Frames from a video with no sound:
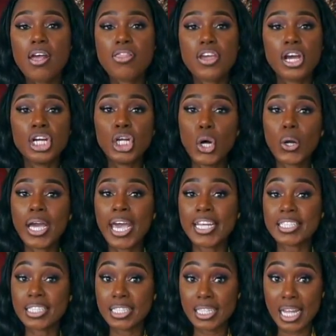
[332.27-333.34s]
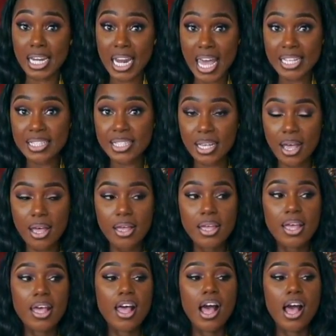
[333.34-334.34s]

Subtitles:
They are located in Atlanta.